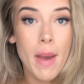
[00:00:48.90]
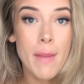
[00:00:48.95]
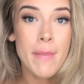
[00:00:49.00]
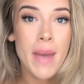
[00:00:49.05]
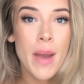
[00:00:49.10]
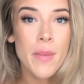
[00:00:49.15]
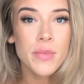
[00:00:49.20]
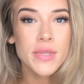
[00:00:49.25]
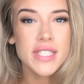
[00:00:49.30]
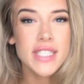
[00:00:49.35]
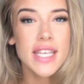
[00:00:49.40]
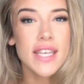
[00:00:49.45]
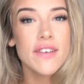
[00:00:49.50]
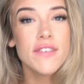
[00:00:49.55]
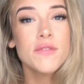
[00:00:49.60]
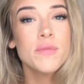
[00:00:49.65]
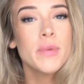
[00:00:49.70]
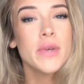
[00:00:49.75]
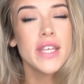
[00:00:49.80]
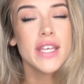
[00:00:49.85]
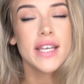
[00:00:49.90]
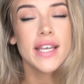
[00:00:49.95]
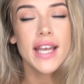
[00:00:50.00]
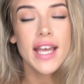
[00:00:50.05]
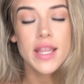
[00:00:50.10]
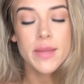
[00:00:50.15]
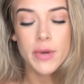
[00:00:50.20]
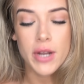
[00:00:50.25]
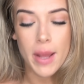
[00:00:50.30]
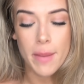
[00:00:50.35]
Mine was a gift, but you can
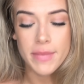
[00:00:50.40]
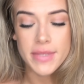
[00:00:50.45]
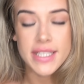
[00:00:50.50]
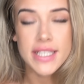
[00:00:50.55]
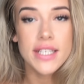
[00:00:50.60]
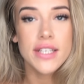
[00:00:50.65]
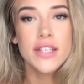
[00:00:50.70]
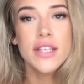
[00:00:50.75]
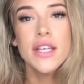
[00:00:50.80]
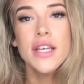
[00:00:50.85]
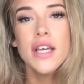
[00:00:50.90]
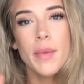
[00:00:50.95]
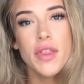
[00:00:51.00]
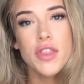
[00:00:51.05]
get them on Amazon.